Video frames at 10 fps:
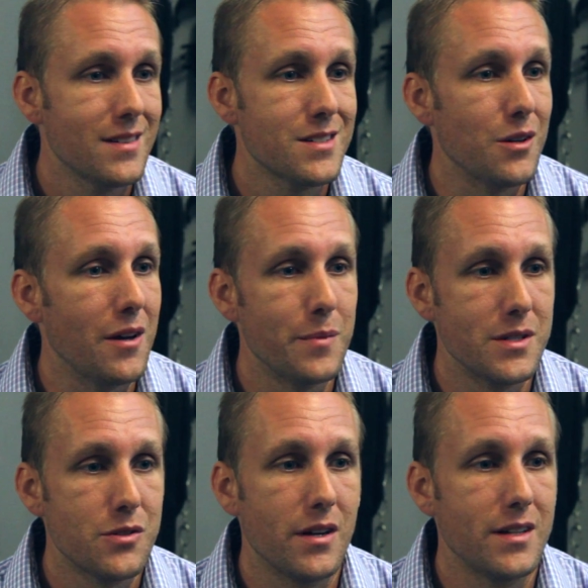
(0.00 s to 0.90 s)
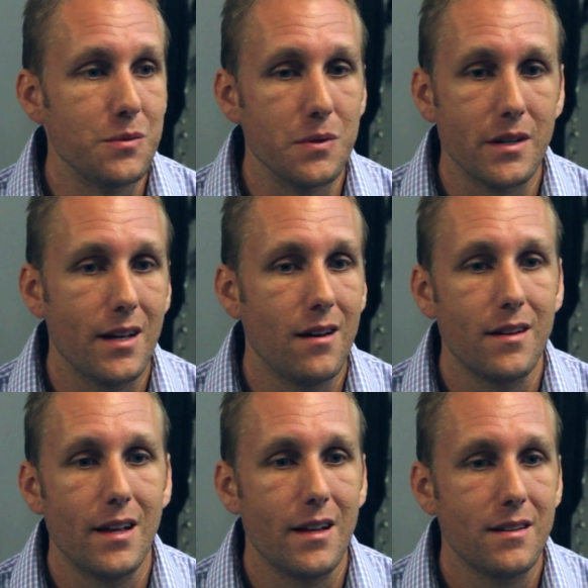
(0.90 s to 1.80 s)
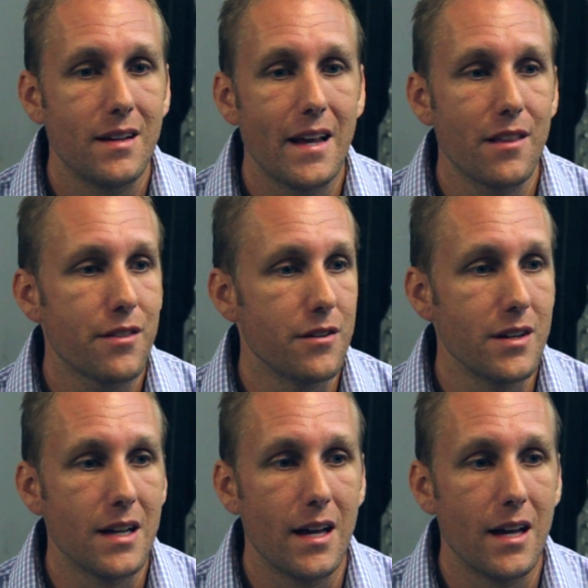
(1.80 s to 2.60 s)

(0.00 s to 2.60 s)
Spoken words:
so I've been trying to work out at 8:30,